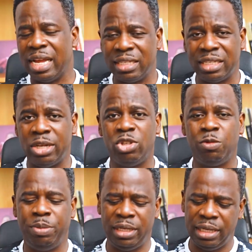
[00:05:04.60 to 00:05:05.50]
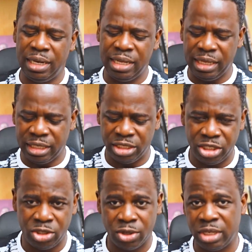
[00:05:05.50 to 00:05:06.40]
answer you speedily in
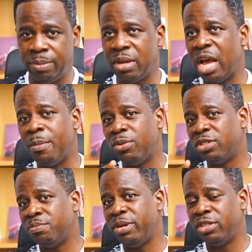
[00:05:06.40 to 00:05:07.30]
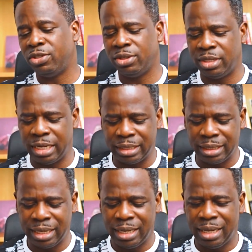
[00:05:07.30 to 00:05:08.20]
Jesus' name. Now I must mention that
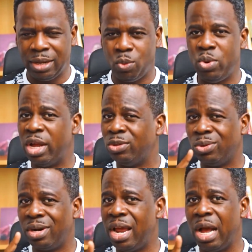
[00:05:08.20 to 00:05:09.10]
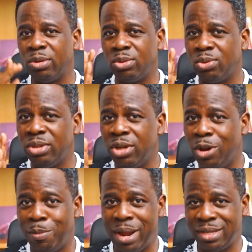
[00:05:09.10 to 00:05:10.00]
we are to cry out to the
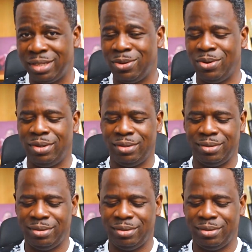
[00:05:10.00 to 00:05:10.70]
Almighty God.